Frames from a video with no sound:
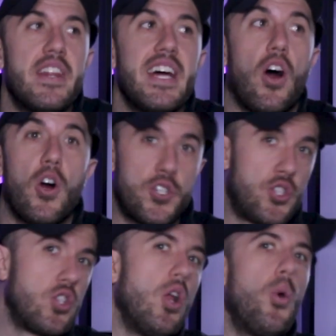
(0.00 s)
that are
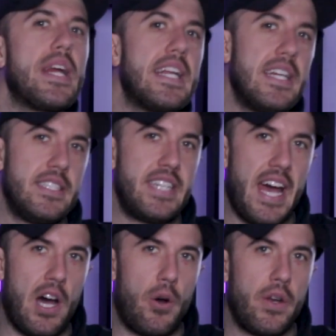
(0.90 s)
slowing it
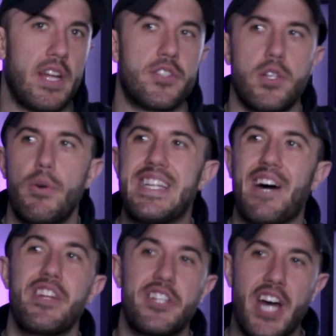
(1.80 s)
down and slowing
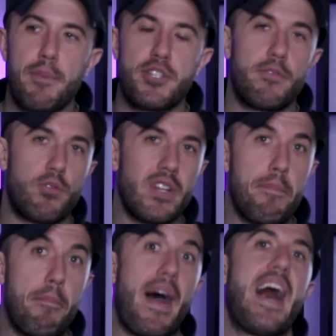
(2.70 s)
down the adoption of really
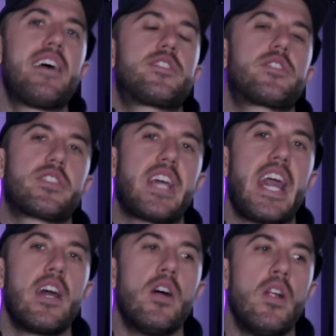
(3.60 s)
mass
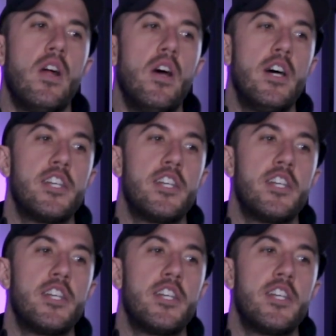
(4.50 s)
scale